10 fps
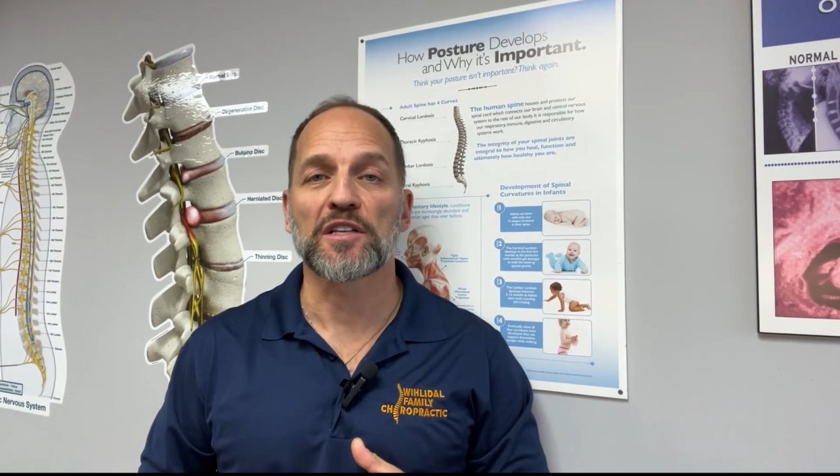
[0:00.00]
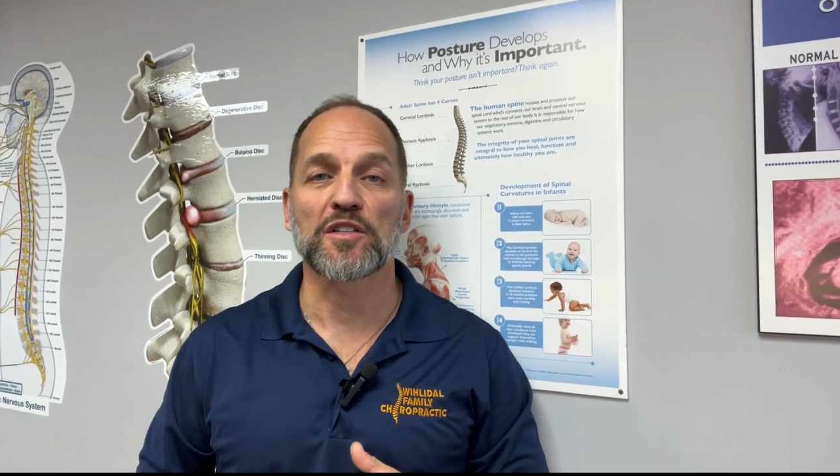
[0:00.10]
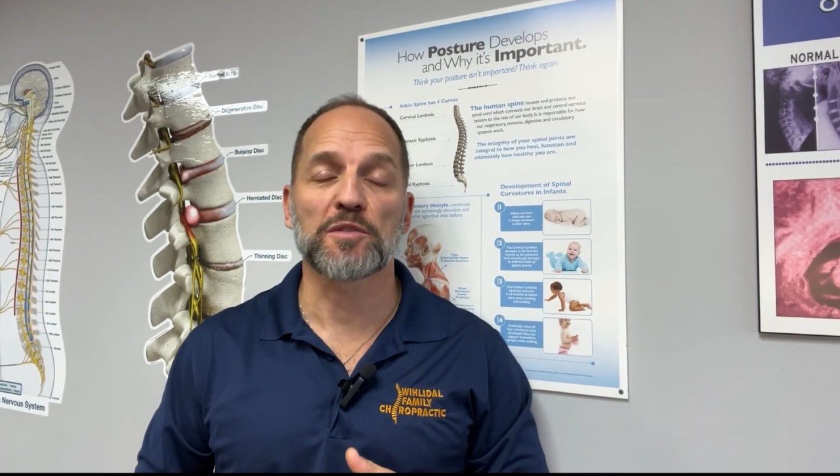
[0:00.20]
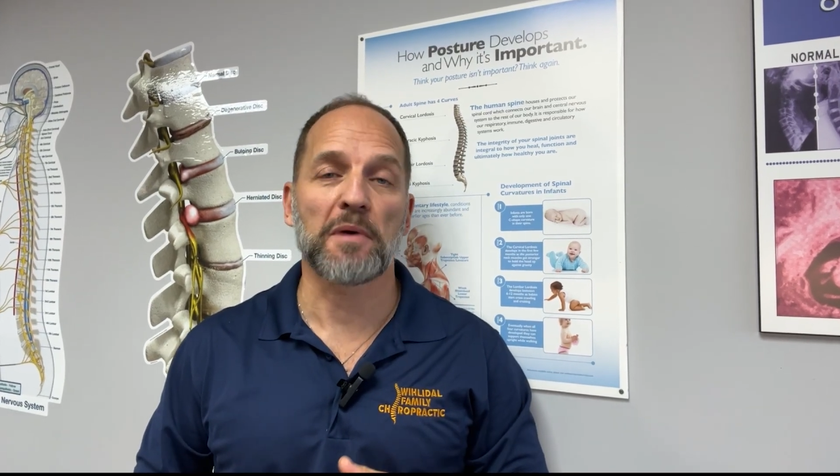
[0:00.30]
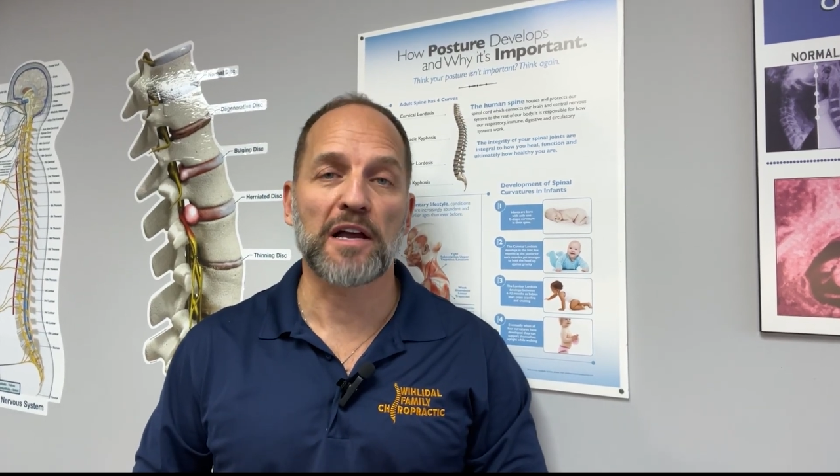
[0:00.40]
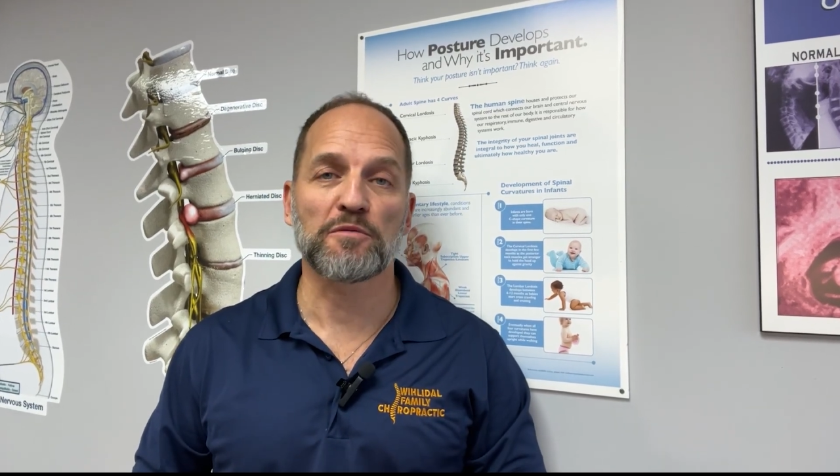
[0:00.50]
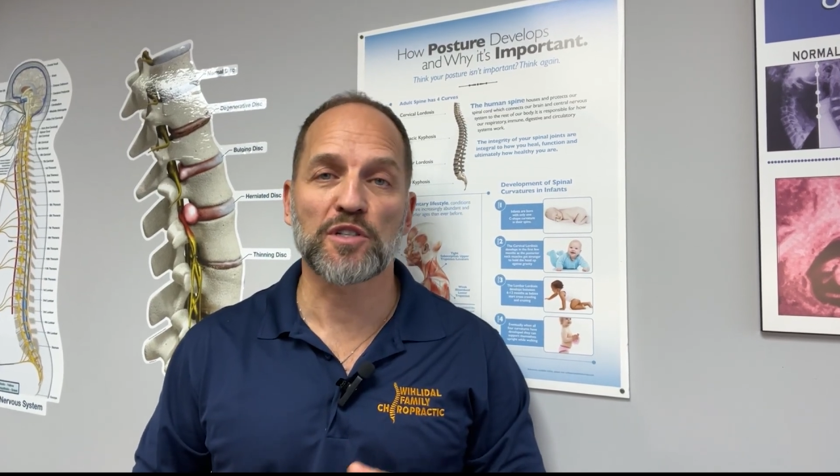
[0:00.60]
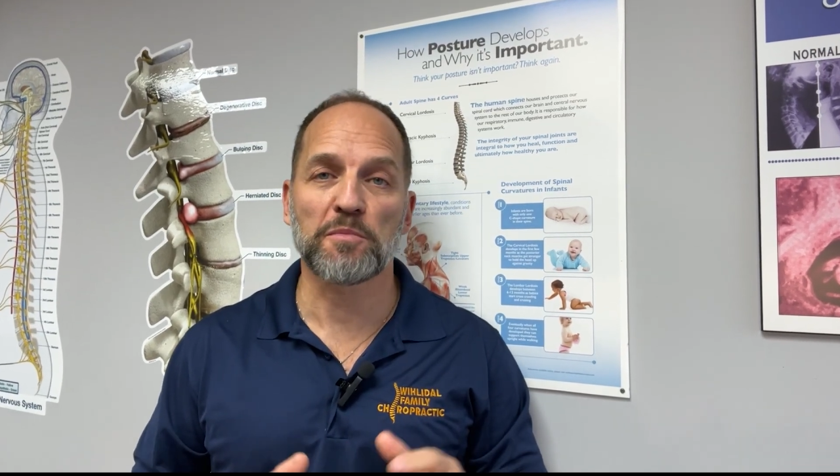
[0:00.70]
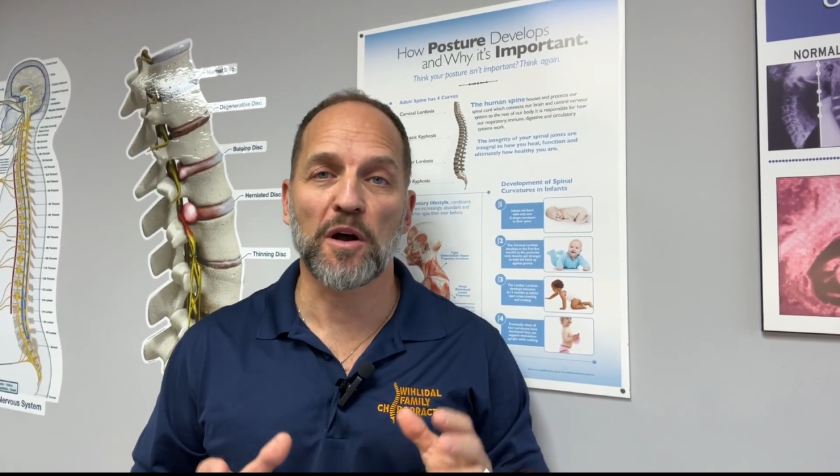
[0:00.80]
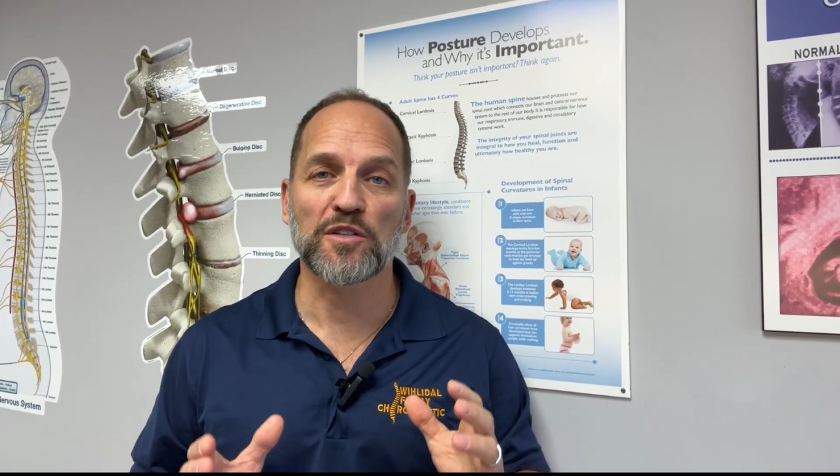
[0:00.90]
the spine
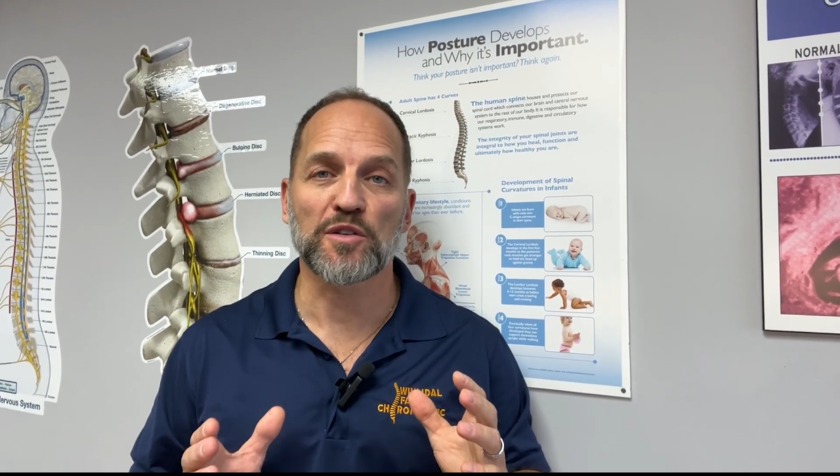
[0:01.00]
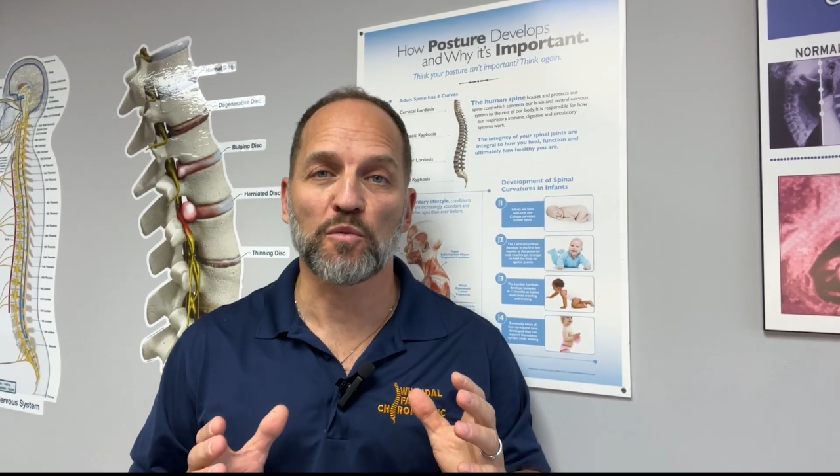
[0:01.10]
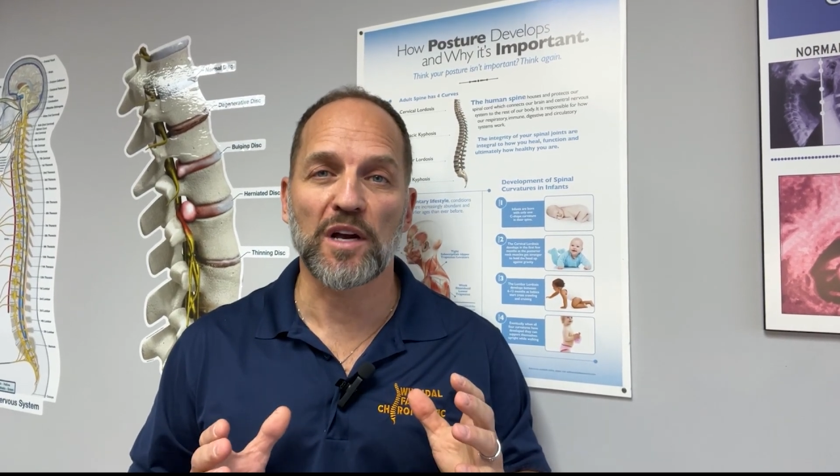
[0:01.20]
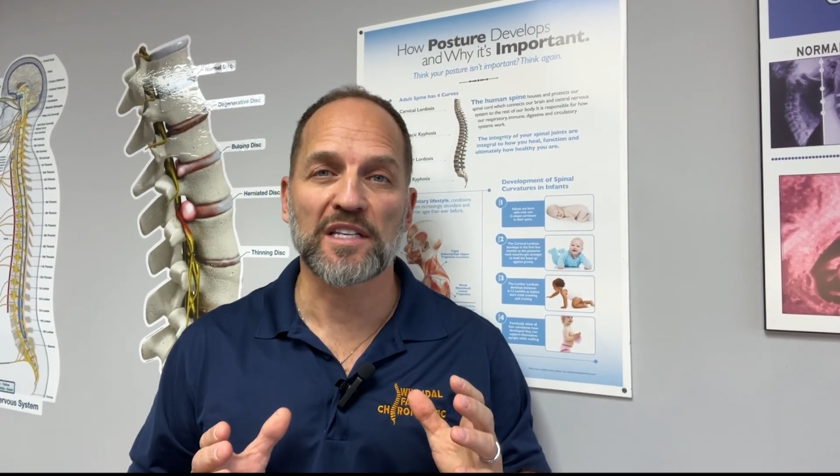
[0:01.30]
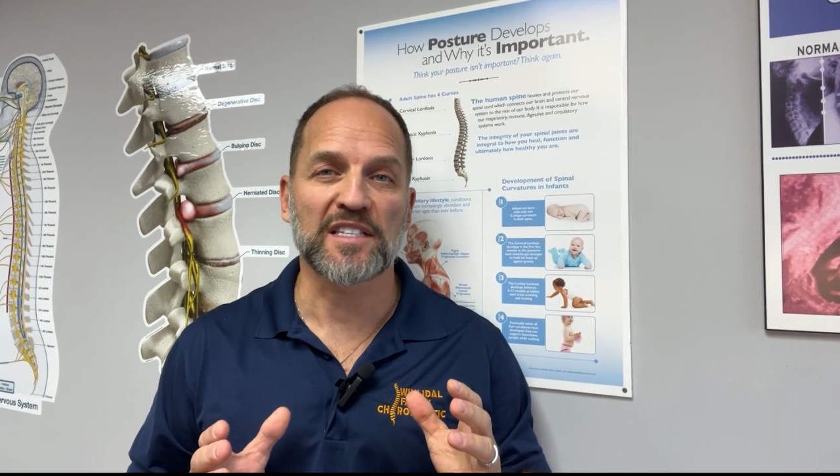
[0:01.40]
responds in ways